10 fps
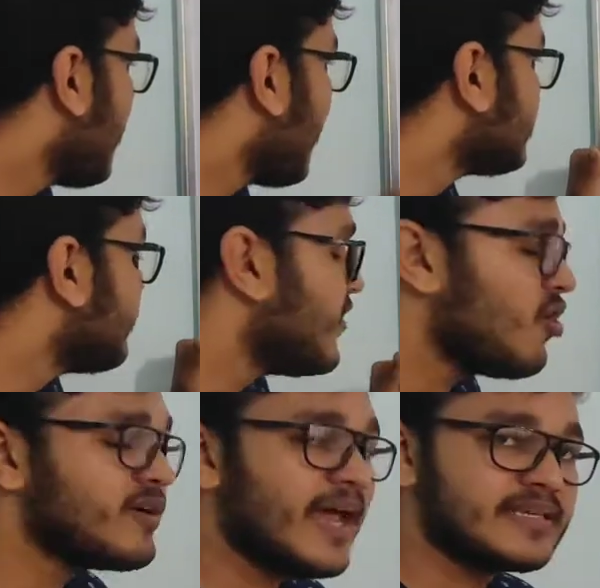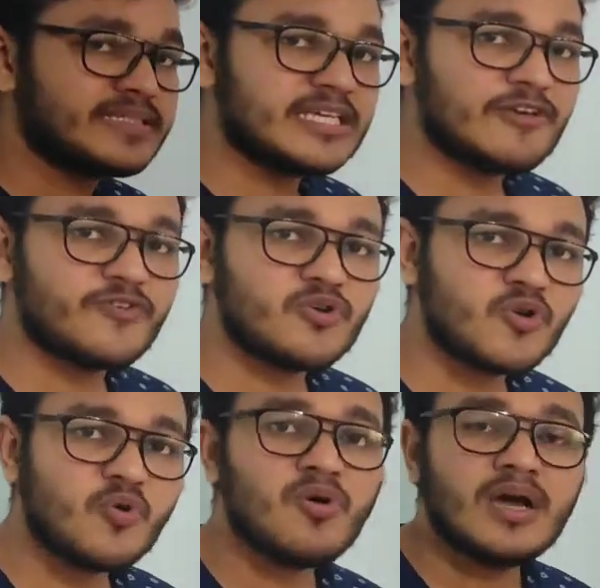And the phyllotaxy, if you
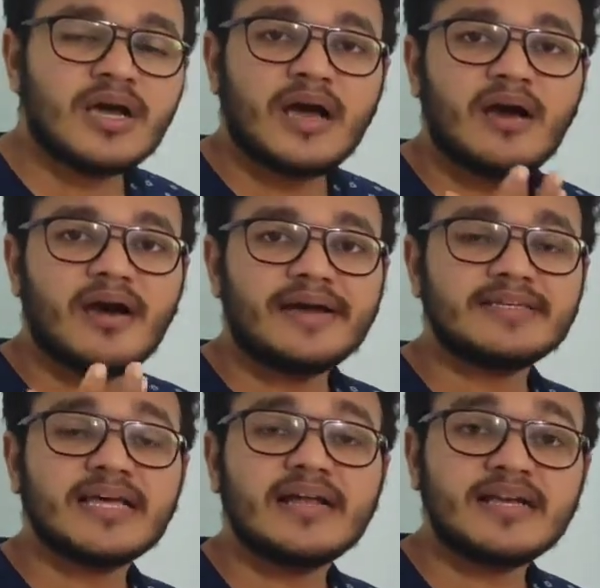know, it